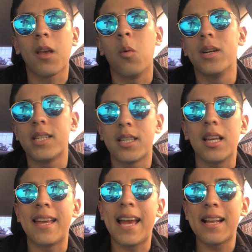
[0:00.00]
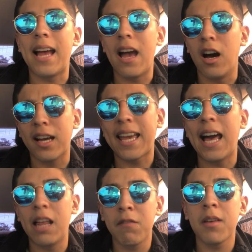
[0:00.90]
he had an
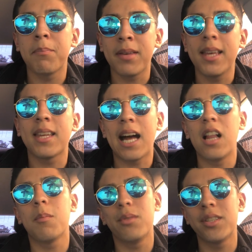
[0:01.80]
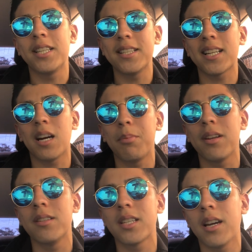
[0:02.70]
MVP caliber season a couple
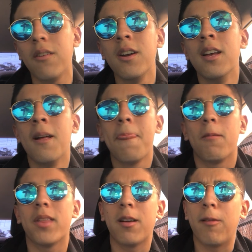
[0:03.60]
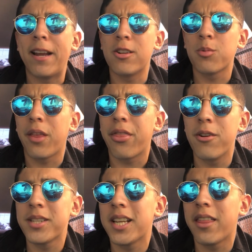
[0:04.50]
years ago when the Raiders went
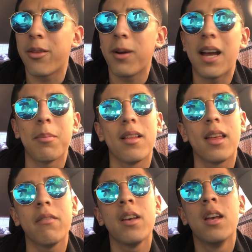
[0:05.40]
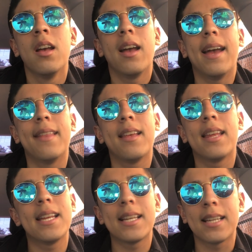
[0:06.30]
13-3, I believe, and then
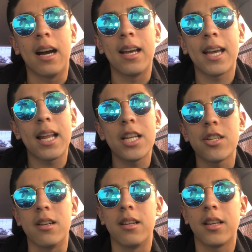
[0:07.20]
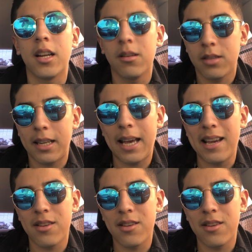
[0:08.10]
he got injured, and that